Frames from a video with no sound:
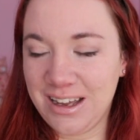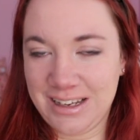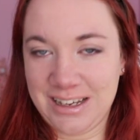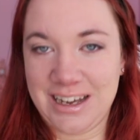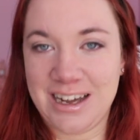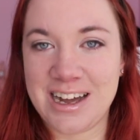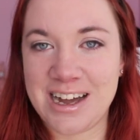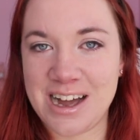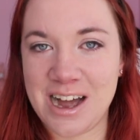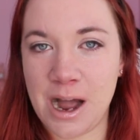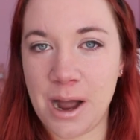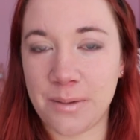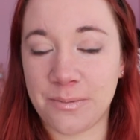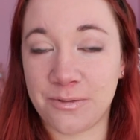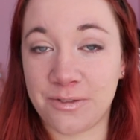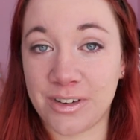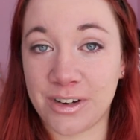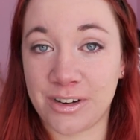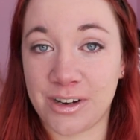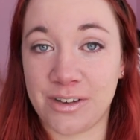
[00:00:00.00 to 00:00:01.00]
I'm
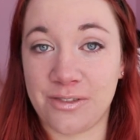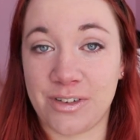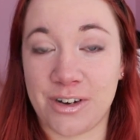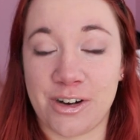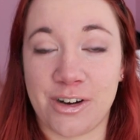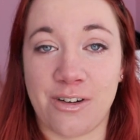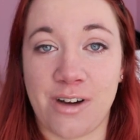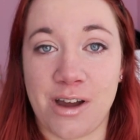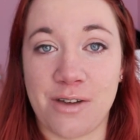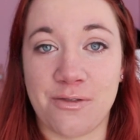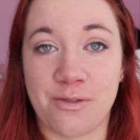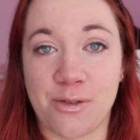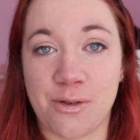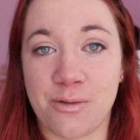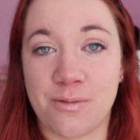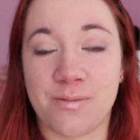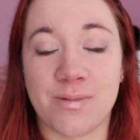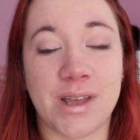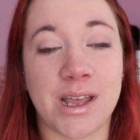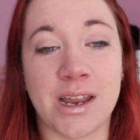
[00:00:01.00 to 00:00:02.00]
very, very
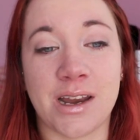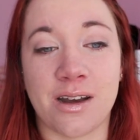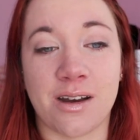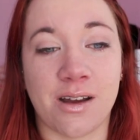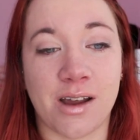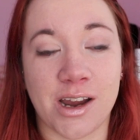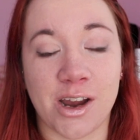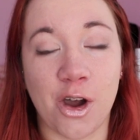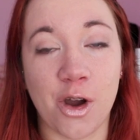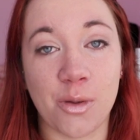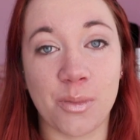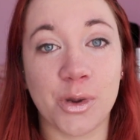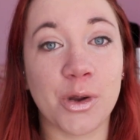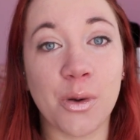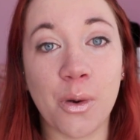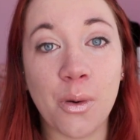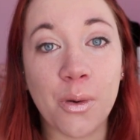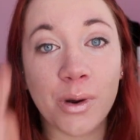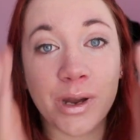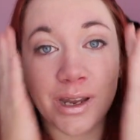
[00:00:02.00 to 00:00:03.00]
grateful, and I hope
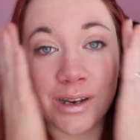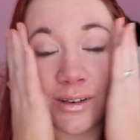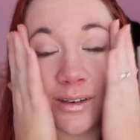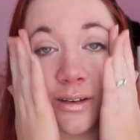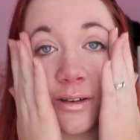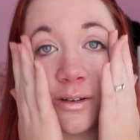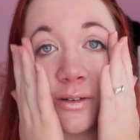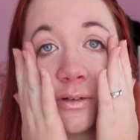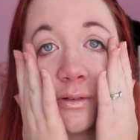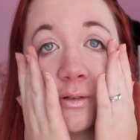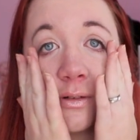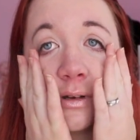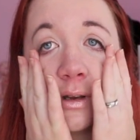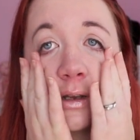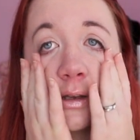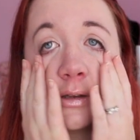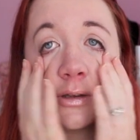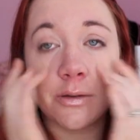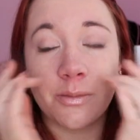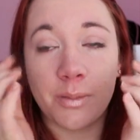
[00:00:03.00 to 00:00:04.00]
you all get to
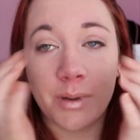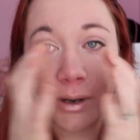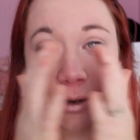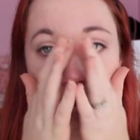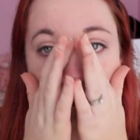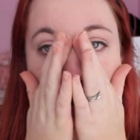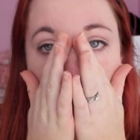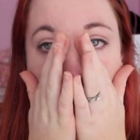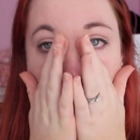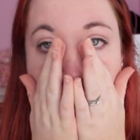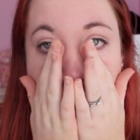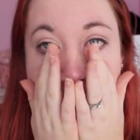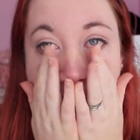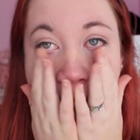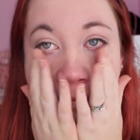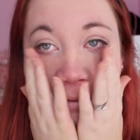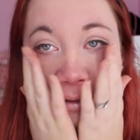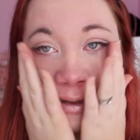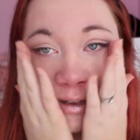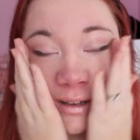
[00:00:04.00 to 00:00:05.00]
experience
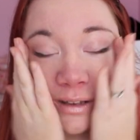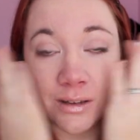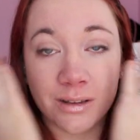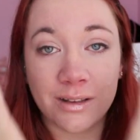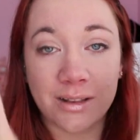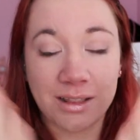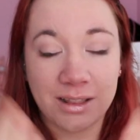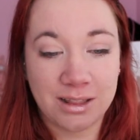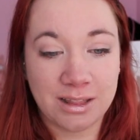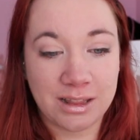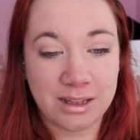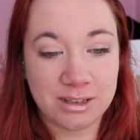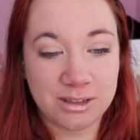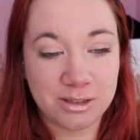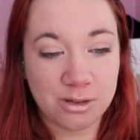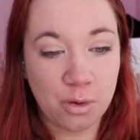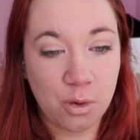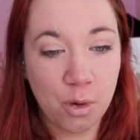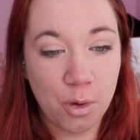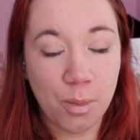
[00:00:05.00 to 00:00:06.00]
these
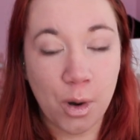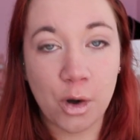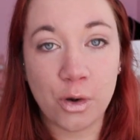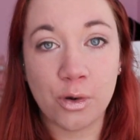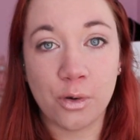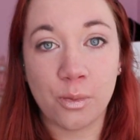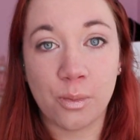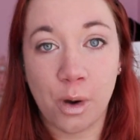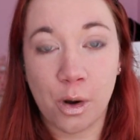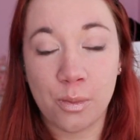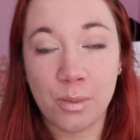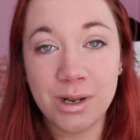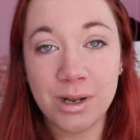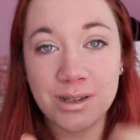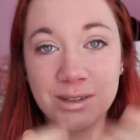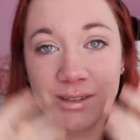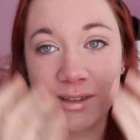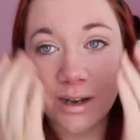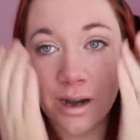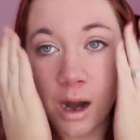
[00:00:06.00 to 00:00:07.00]
hormonal
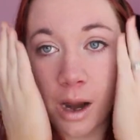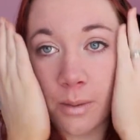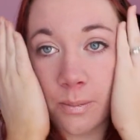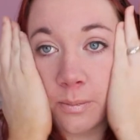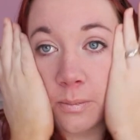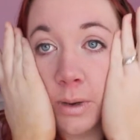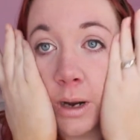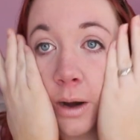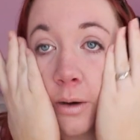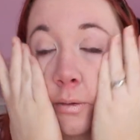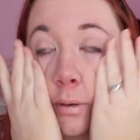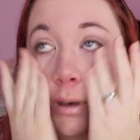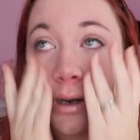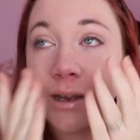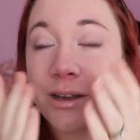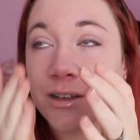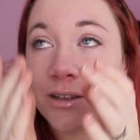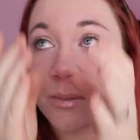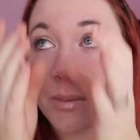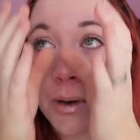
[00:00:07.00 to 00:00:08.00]
moments that I'm
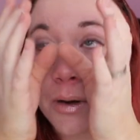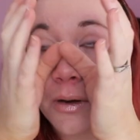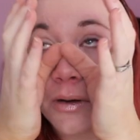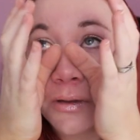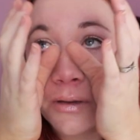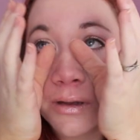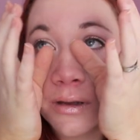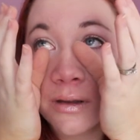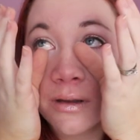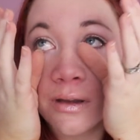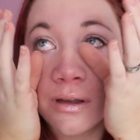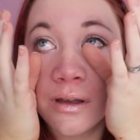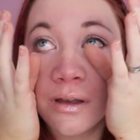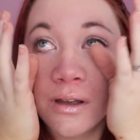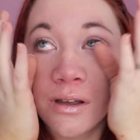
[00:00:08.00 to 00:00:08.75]
currently experiencing,